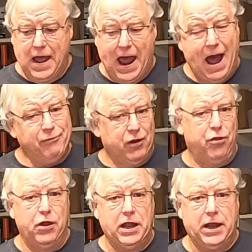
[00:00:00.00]
have to
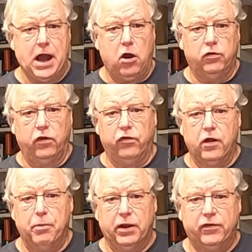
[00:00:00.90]
thin it out to
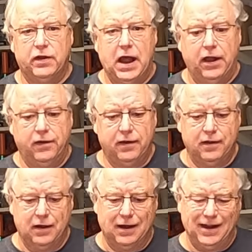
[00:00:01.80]
some extent.
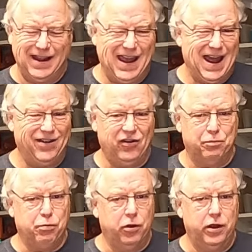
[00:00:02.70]
You can't
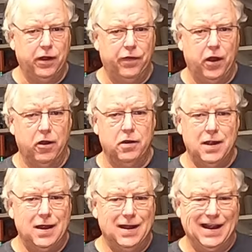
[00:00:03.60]
just put it in there
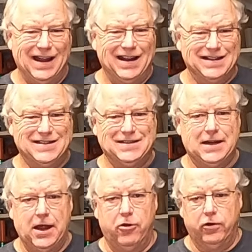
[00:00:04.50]
in its
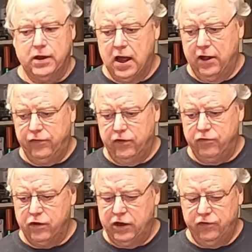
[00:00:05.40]
standard
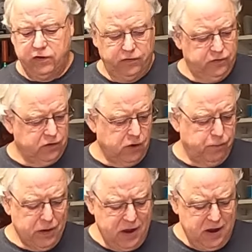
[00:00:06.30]
concentration.
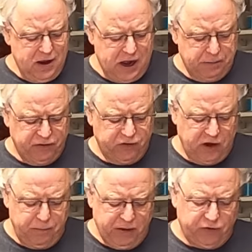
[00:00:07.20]
So I'm just
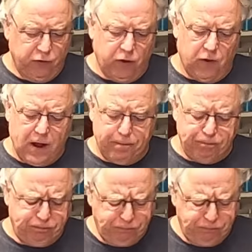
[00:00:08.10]
going to mix a little up.